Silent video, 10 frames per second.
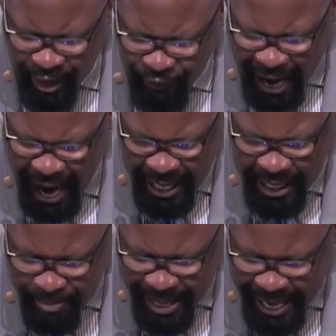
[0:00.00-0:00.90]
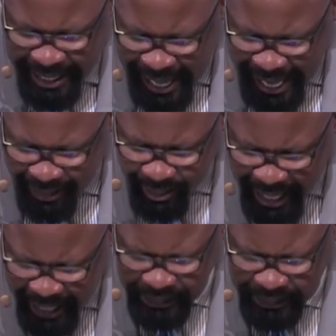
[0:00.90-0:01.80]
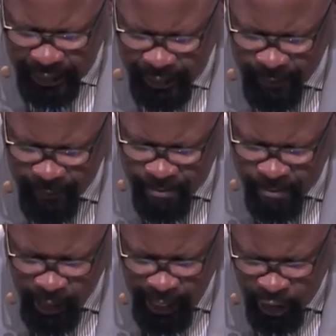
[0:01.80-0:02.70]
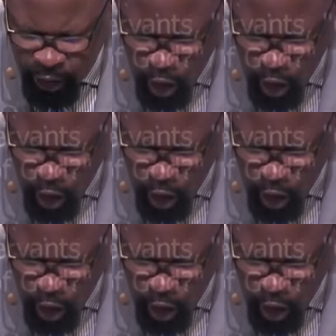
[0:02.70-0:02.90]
we find a man like this in